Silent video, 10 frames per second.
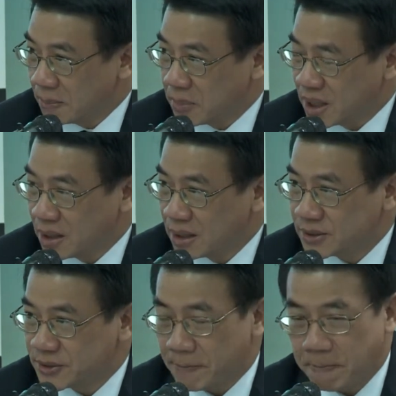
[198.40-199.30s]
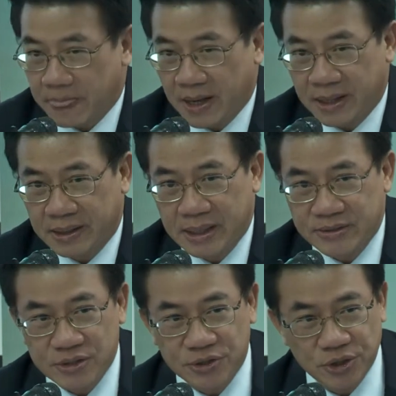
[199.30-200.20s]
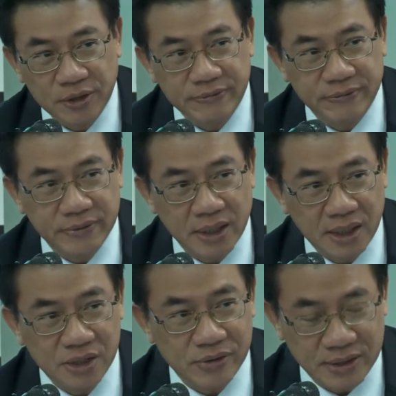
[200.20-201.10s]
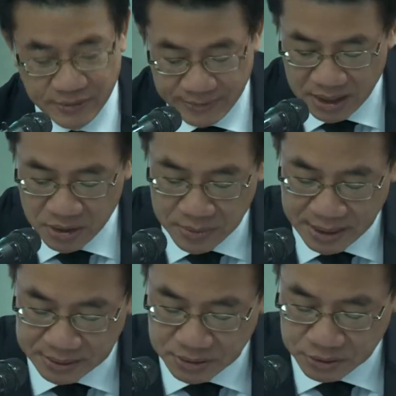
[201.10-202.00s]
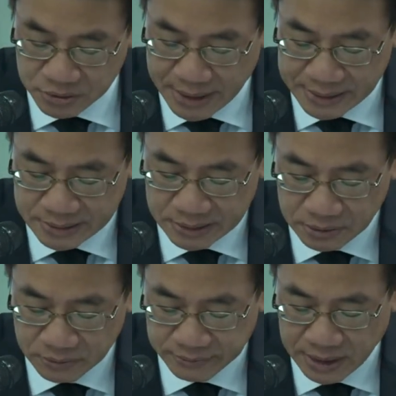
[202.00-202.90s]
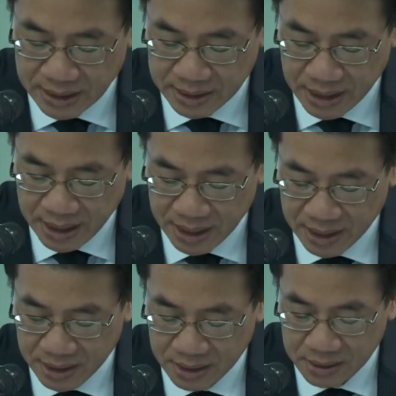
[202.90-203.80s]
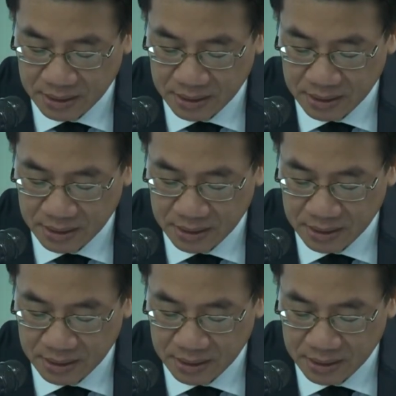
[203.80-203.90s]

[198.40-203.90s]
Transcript: because it doesn't serve the interest of anyone to try to find a